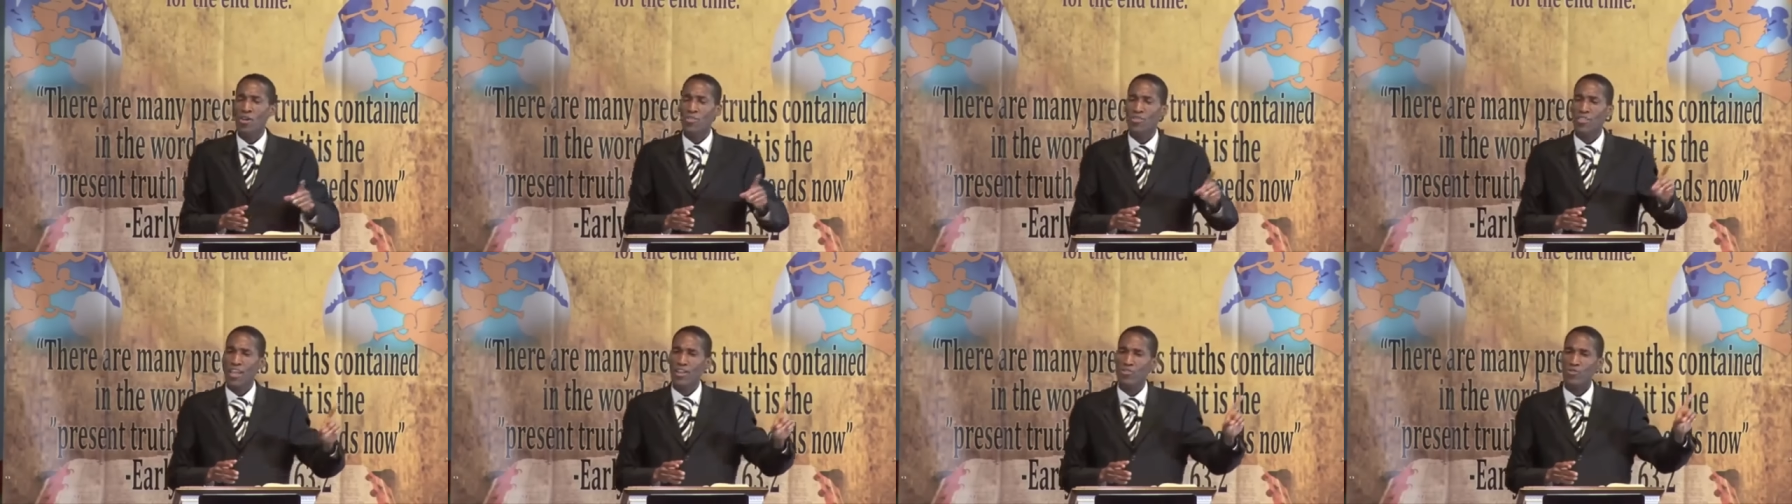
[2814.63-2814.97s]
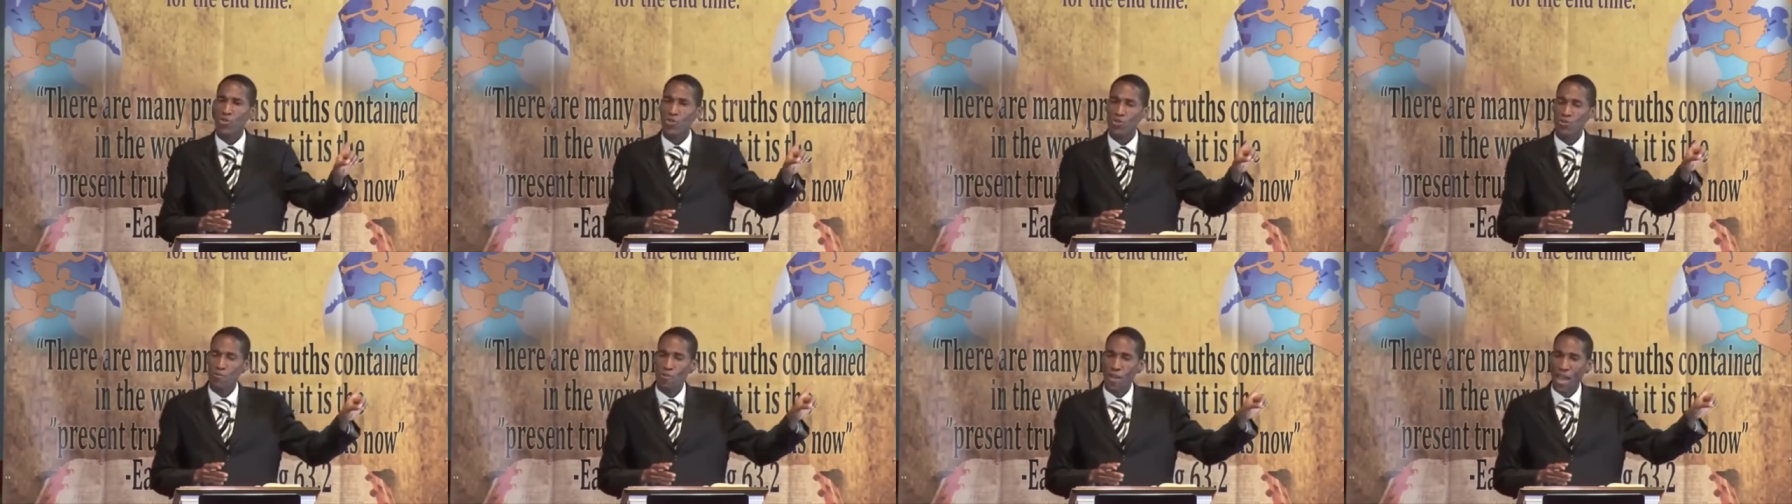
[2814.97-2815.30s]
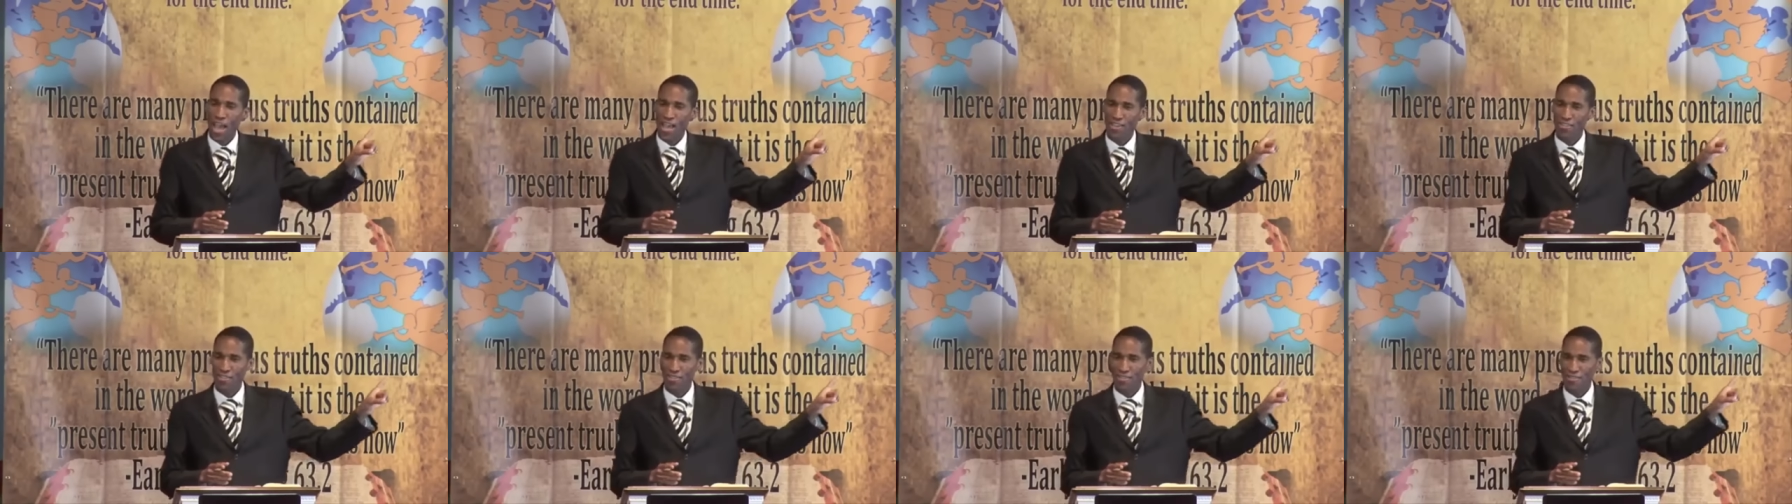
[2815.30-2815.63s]
They just
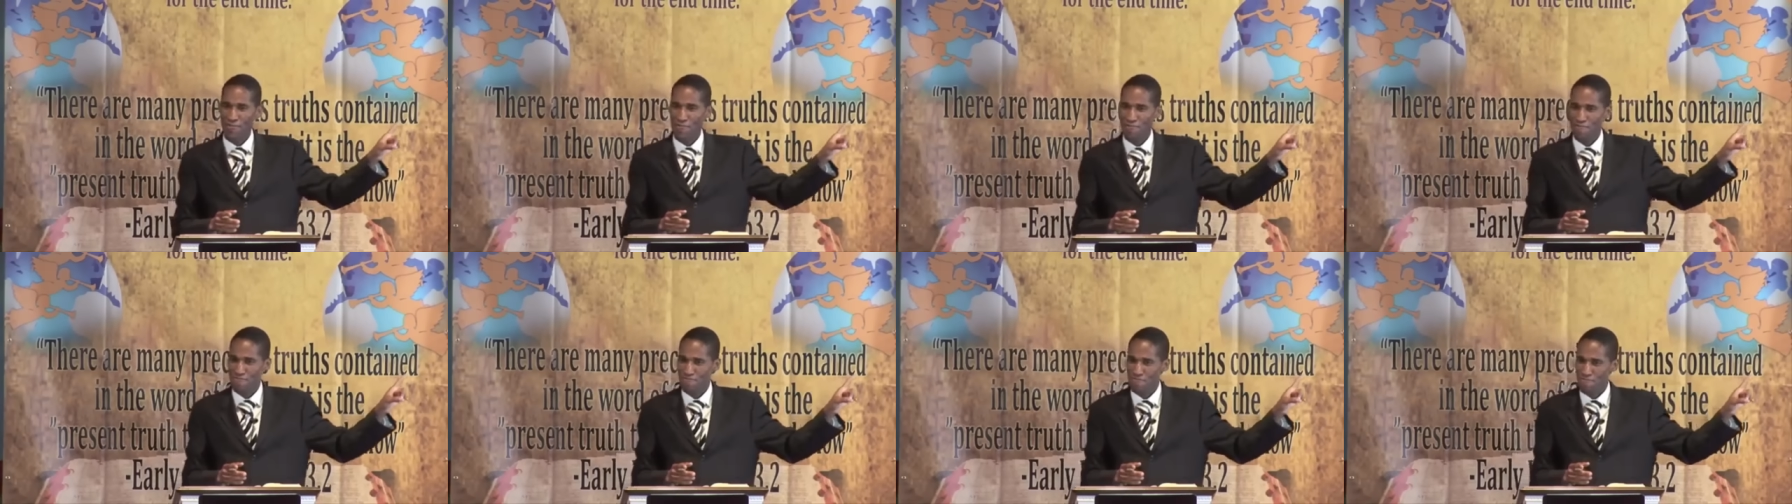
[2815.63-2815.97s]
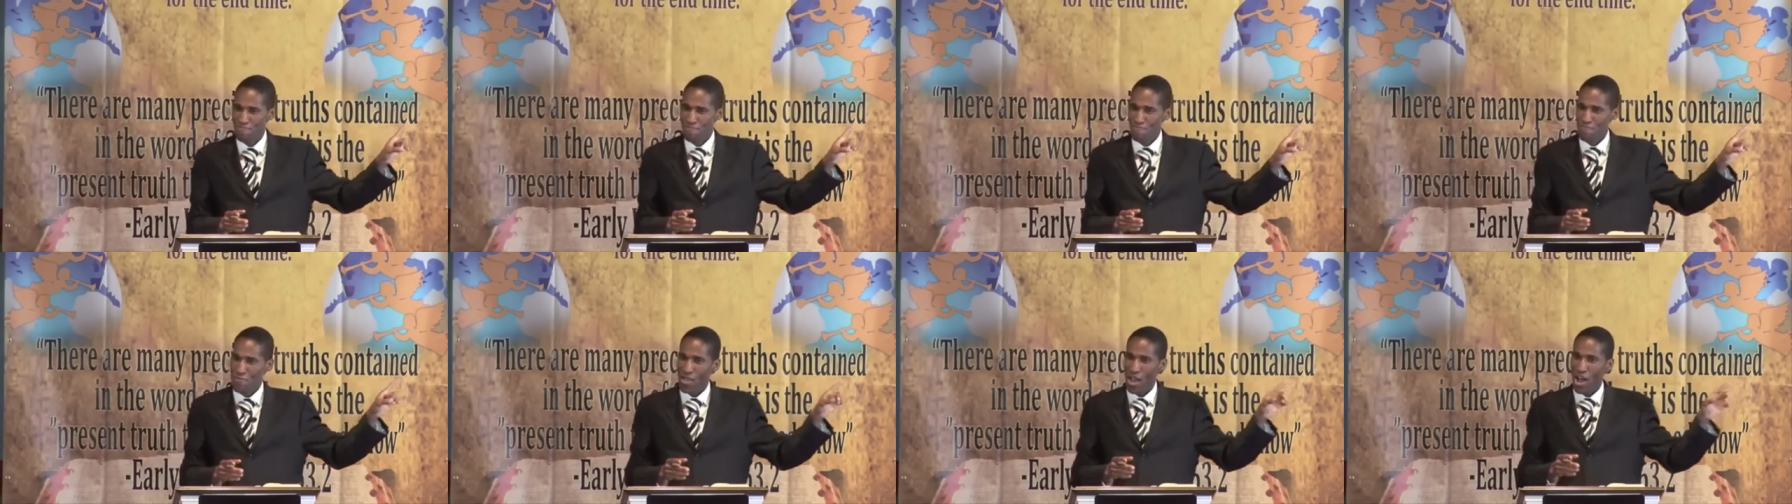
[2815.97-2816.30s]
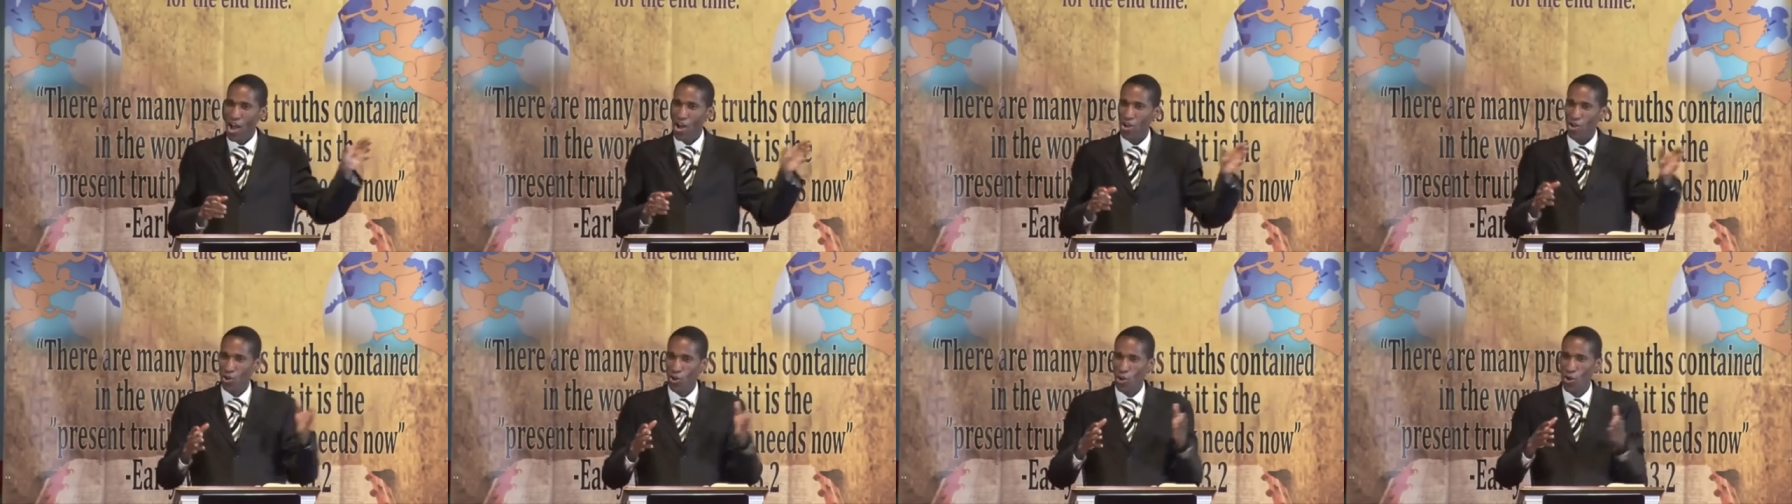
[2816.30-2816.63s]
passed
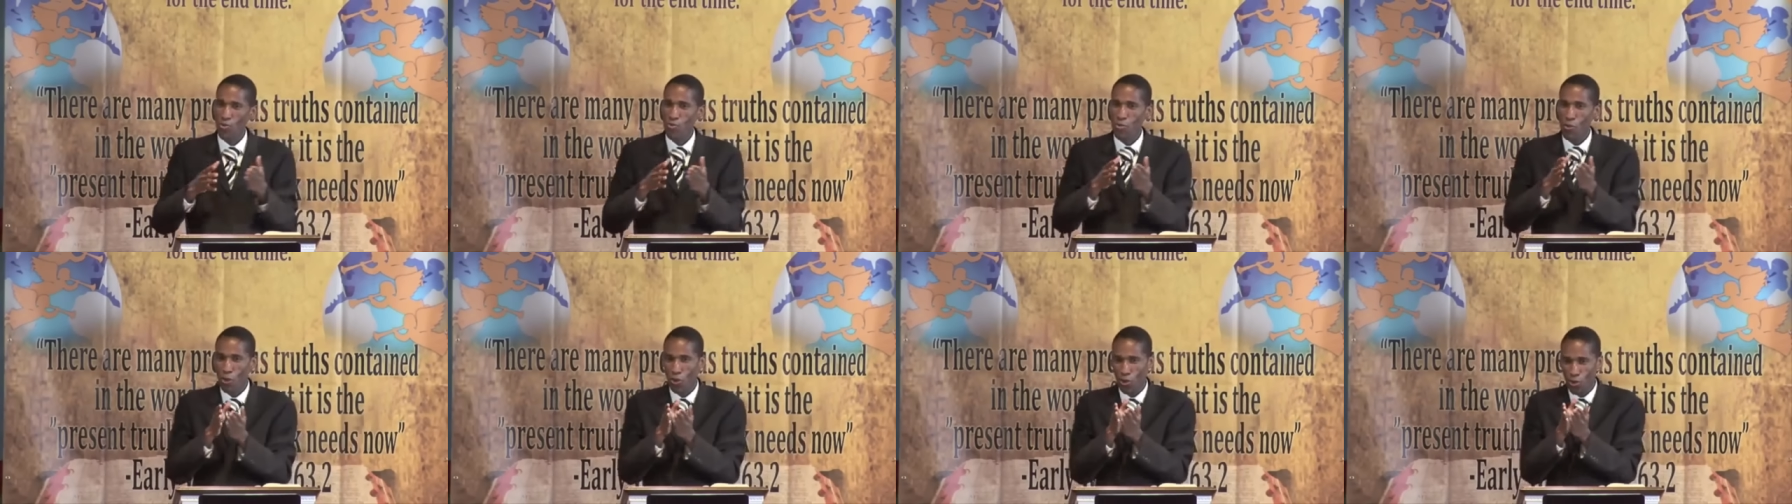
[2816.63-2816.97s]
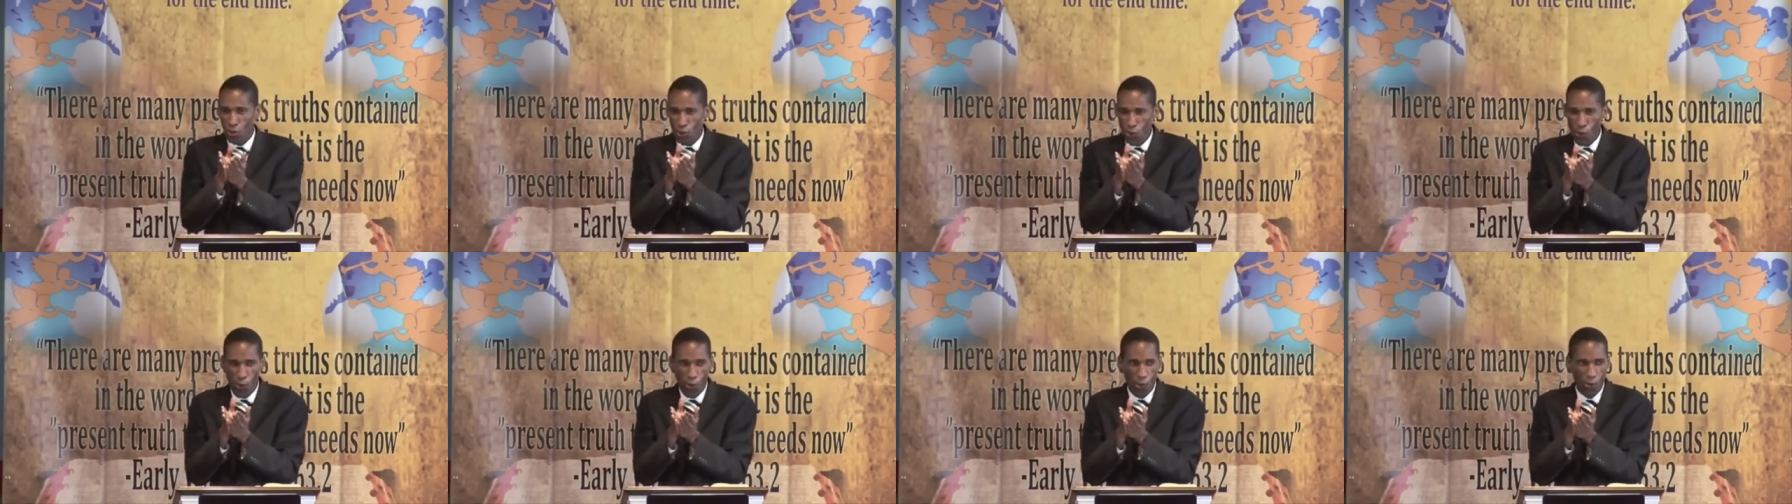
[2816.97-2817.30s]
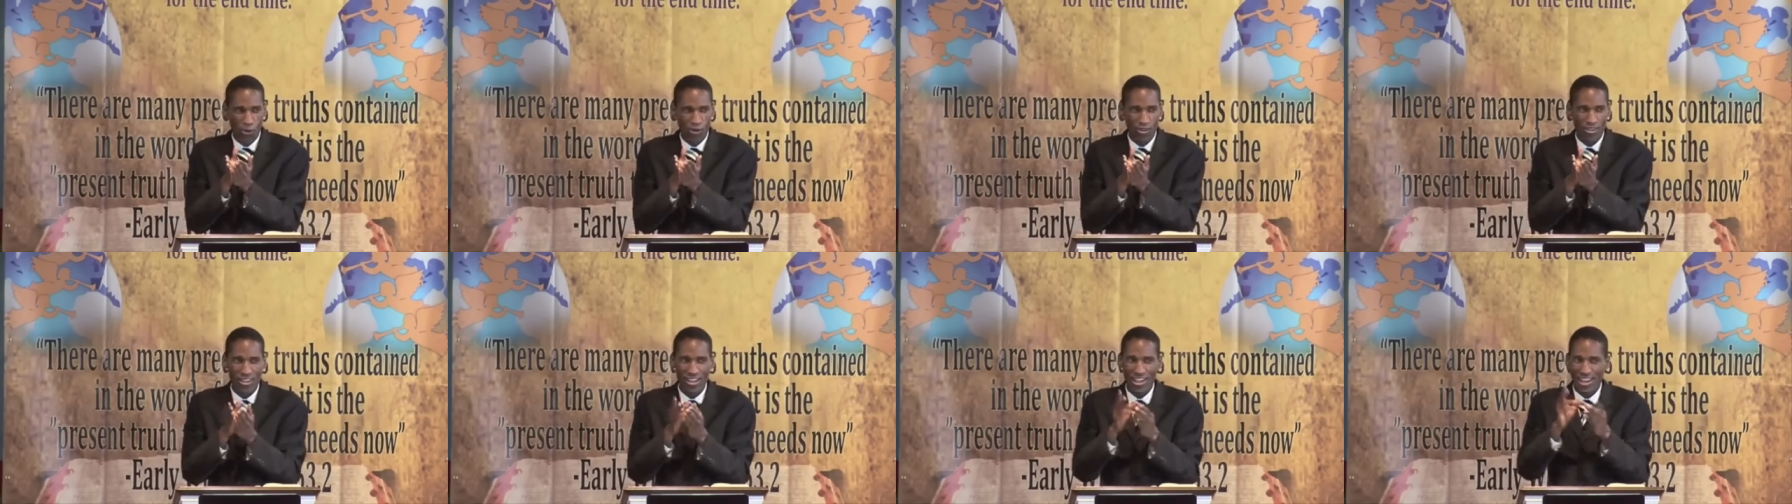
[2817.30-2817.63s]
a global law,